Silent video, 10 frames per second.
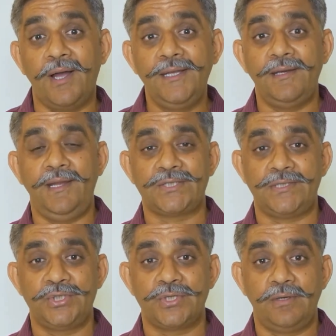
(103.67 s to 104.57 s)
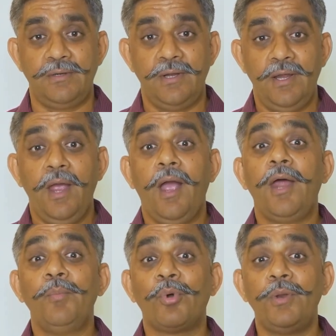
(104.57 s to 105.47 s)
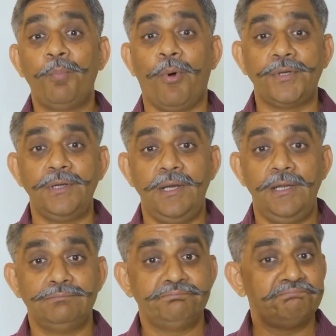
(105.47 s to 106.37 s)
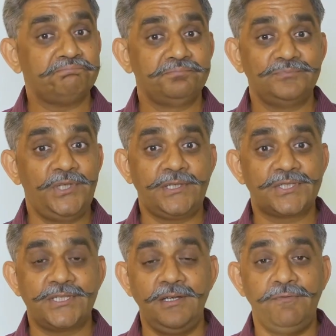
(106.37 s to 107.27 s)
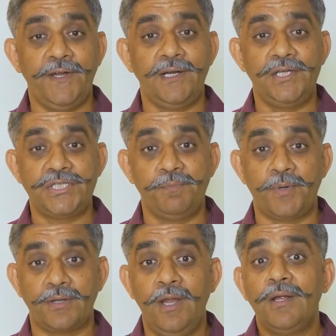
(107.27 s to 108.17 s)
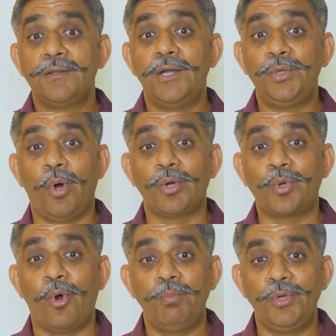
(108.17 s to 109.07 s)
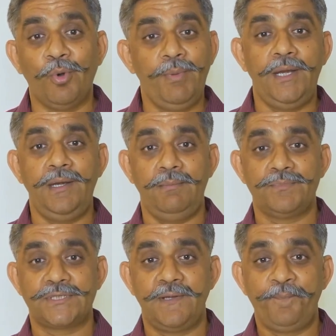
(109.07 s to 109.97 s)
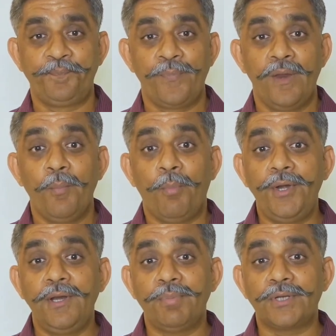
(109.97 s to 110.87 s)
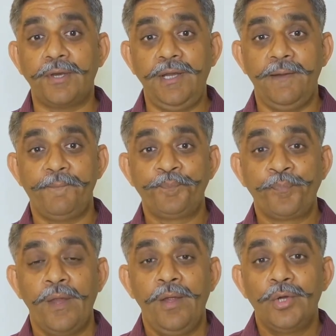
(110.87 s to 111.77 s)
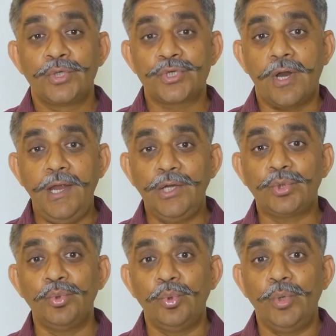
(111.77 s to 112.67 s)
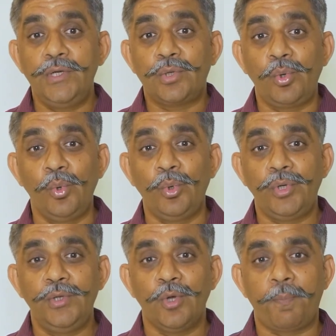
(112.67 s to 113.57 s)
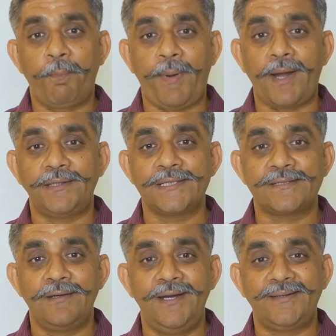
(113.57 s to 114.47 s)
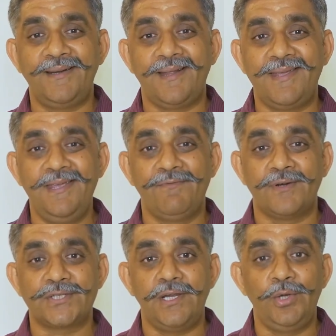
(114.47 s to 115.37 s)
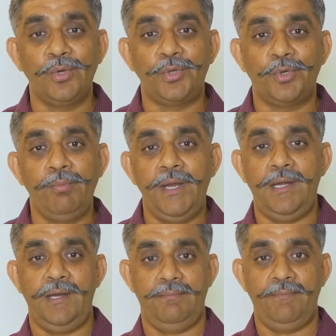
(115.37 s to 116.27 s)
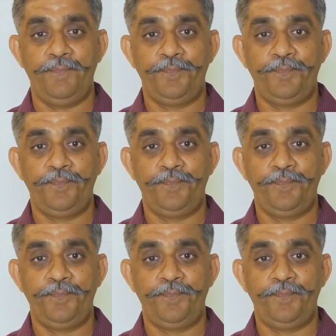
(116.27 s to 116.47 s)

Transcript: .in extension. And more importantly, it is significantly cheaper than .com domain names. Point number 3. Try to include your practice related keywords in your domain name.